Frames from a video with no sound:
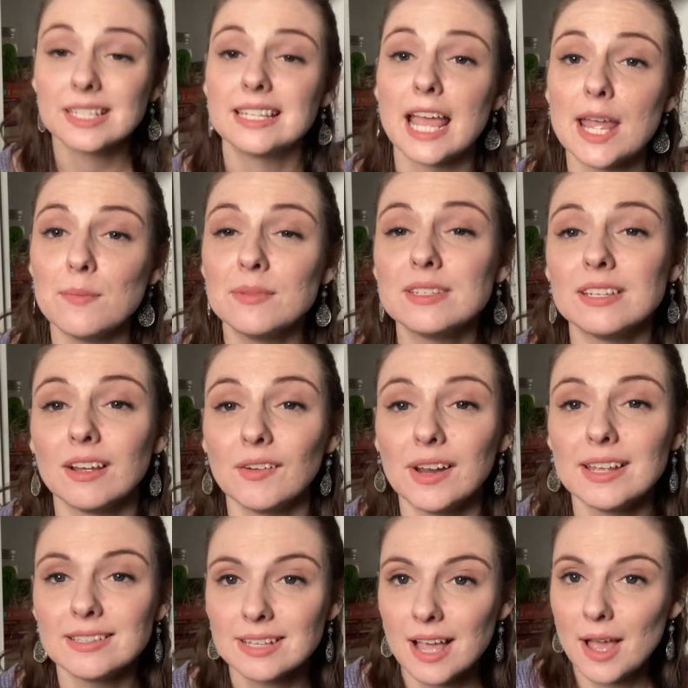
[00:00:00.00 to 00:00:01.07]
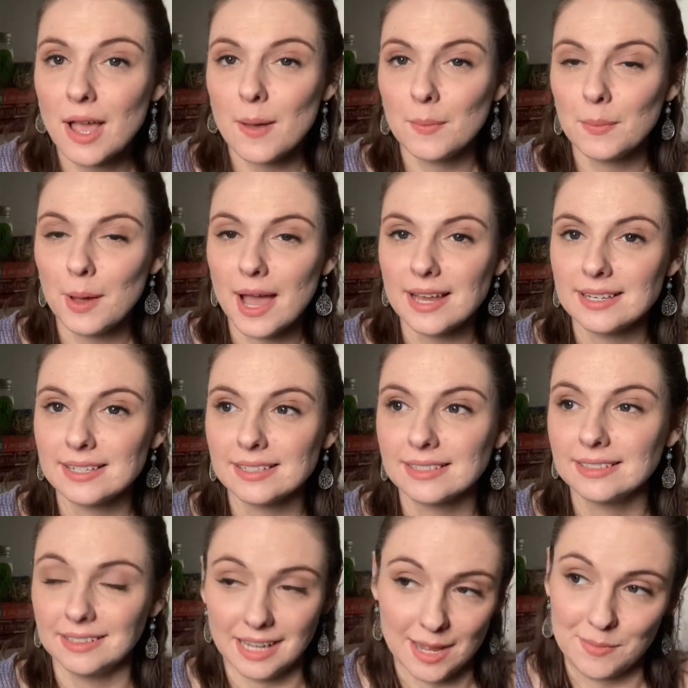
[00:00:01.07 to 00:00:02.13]
of the same series, but
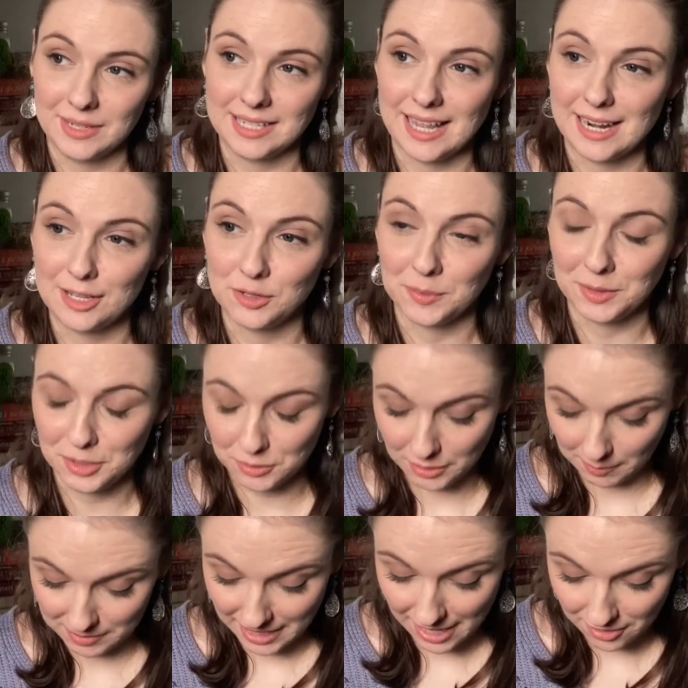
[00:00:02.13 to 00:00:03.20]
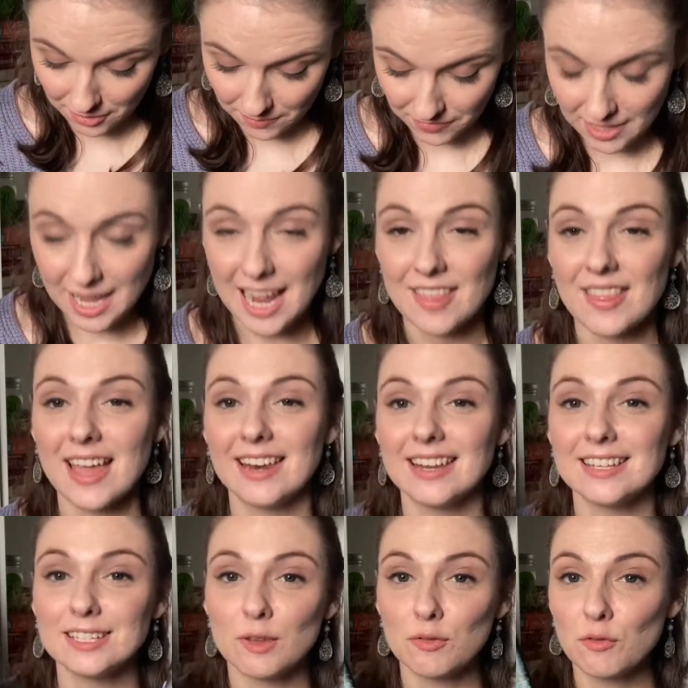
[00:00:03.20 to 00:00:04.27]
I'm excited, so I'm gonna do them together. And
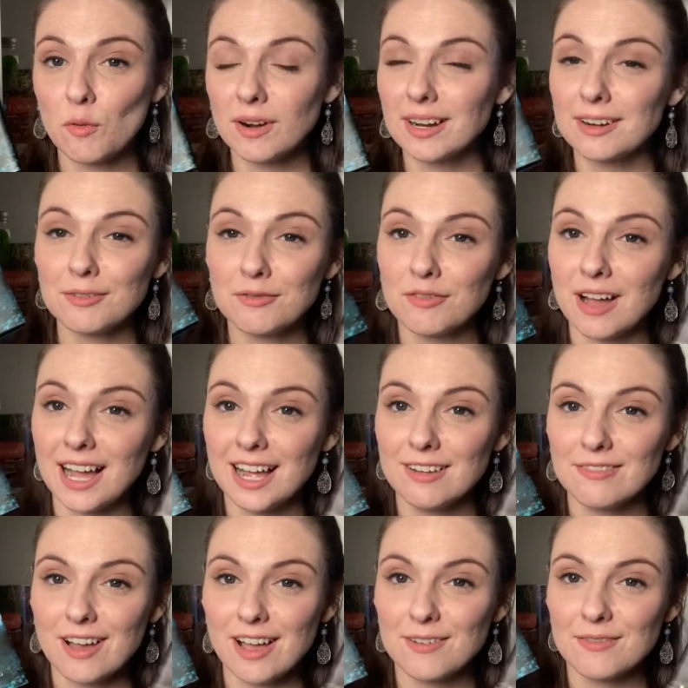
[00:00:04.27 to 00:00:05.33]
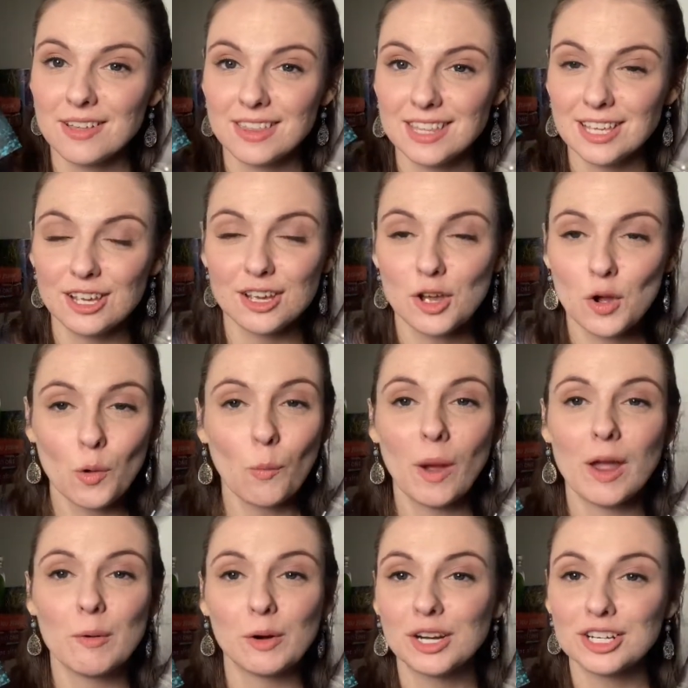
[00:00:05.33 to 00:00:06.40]
that is 4 and 5 of the
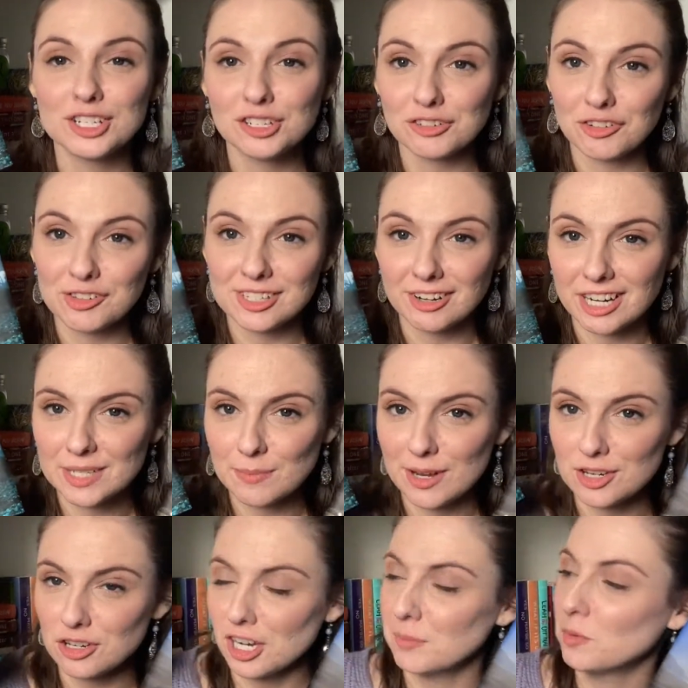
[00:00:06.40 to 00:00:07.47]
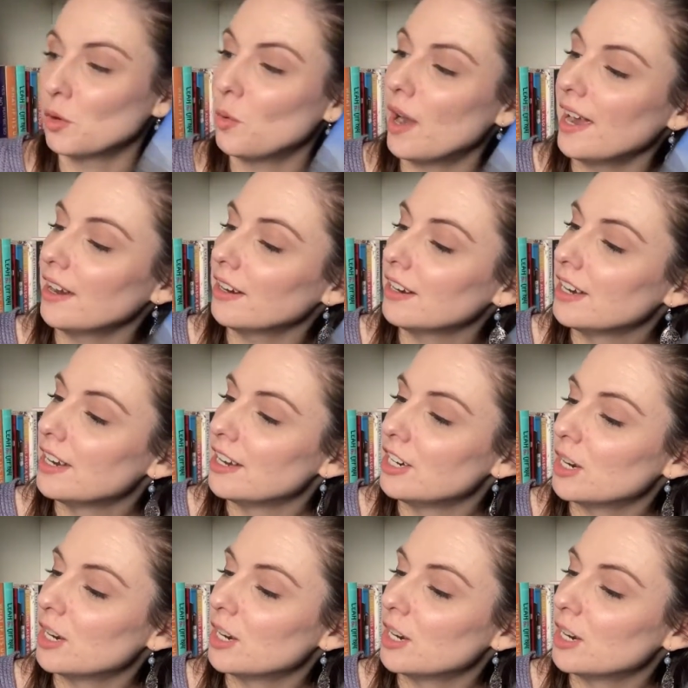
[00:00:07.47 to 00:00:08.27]
Wayward Children series by Shauna McGuire.